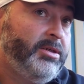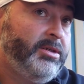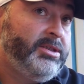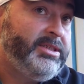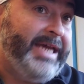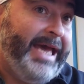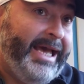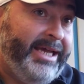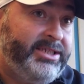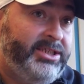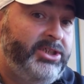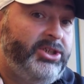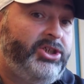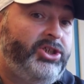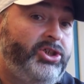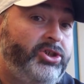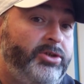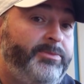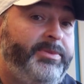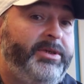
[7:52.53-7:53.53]
Taxes
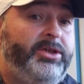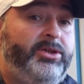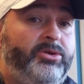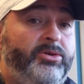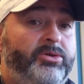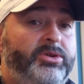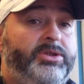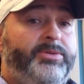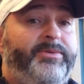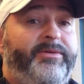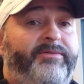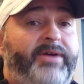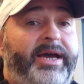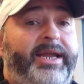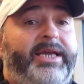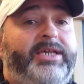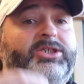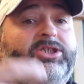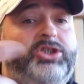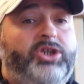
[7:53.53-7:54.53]
should be used to
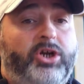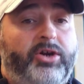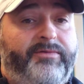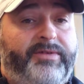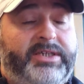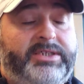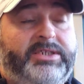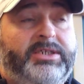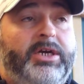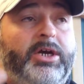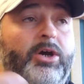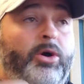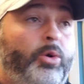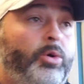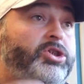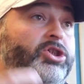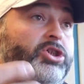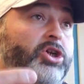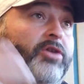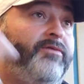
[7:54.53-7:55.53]
provide a service
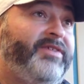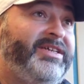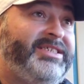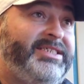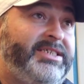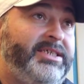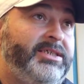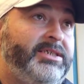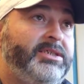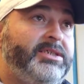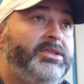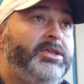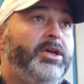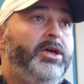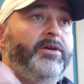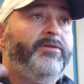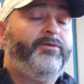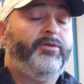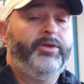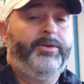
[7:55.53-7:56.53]
or services
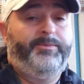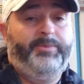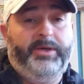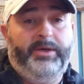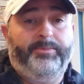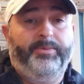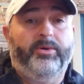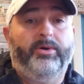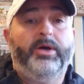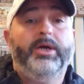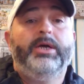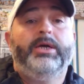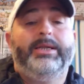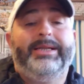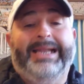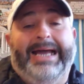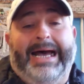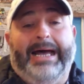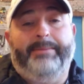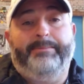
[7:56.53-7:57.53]
for the people,
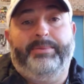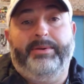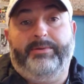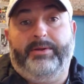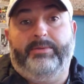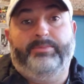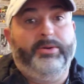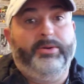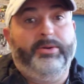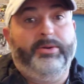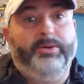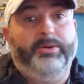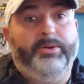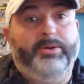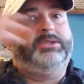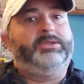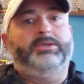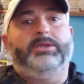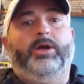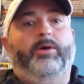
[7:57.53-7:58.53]
not be building
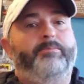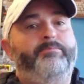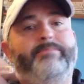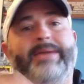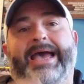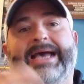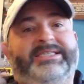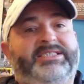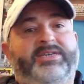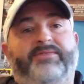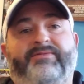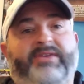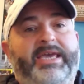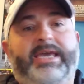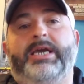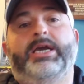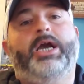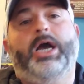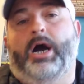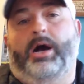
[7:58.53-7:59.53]
this, massive
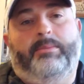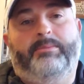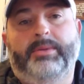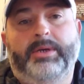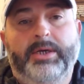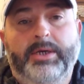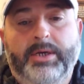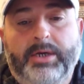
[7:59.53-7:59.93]
income